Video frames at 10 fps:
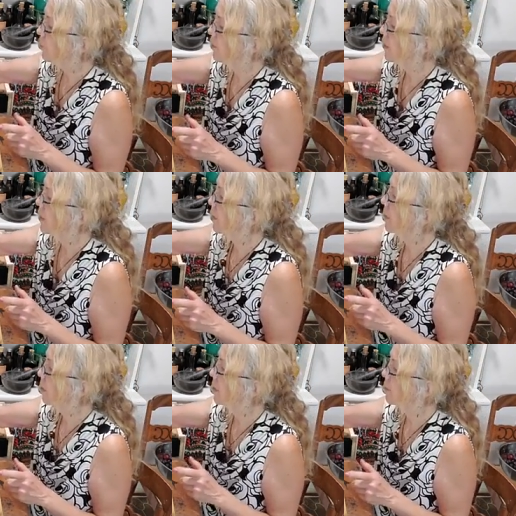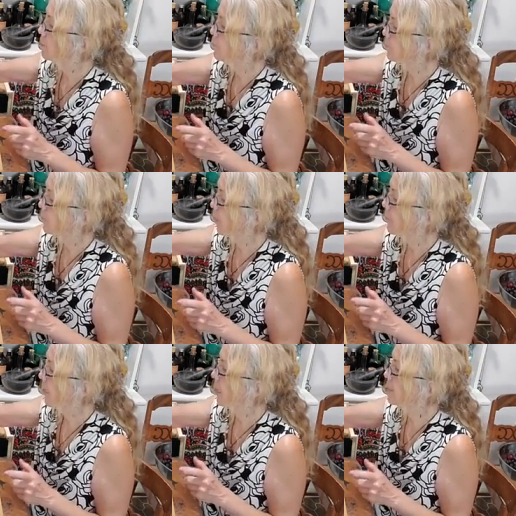thing
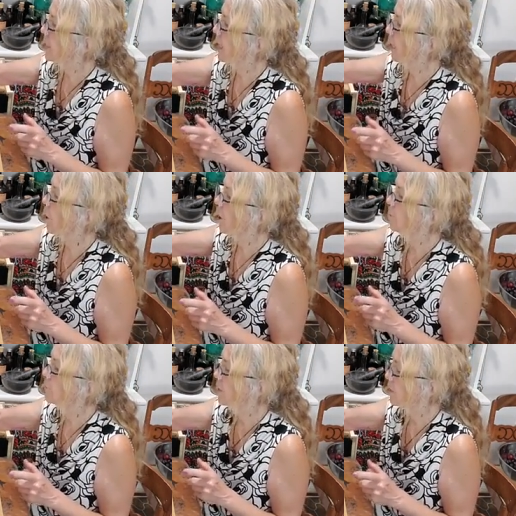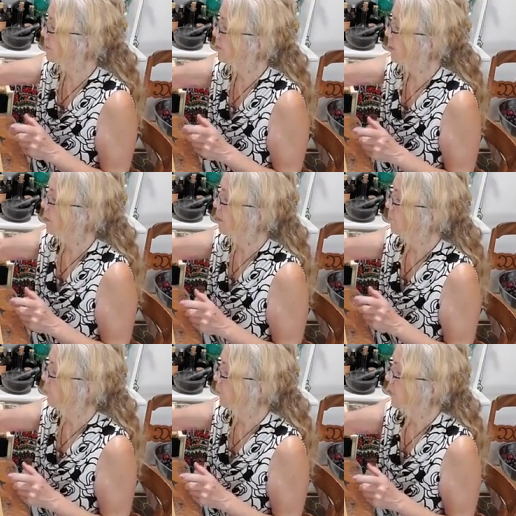that I say often
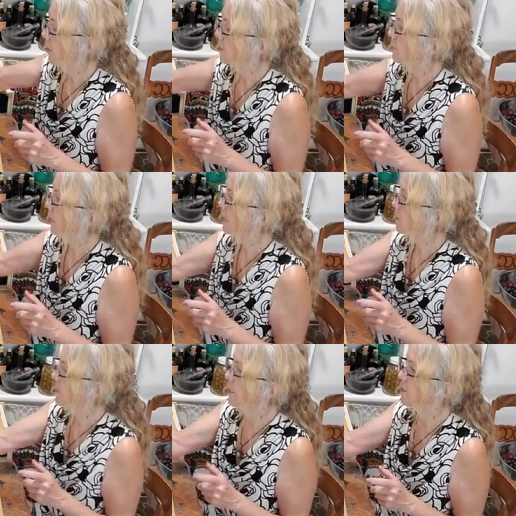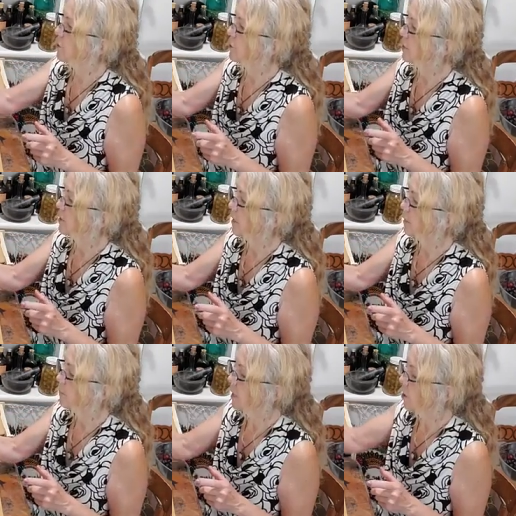for you guys, because what I do is I
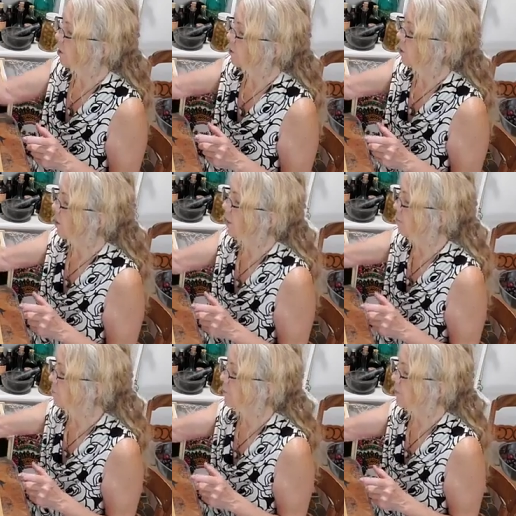make a lot of